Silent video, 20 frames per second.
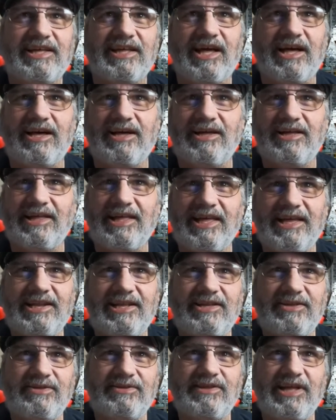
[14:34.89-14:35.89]
And
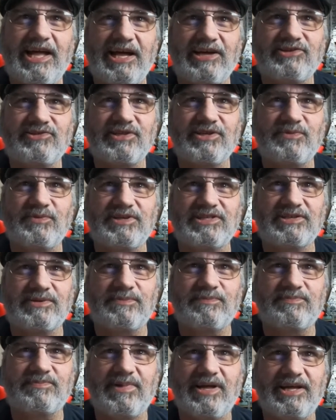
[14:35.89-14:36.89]
it actually was
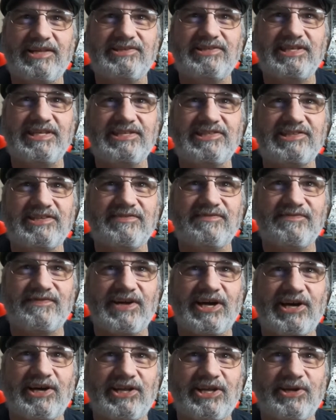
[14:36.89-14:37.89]
a decent
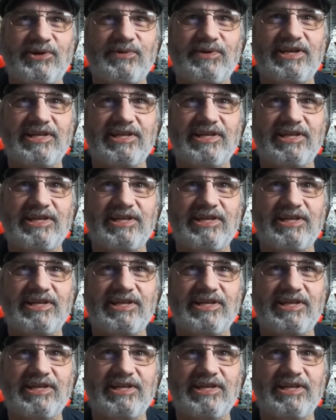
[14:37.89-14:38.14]
value.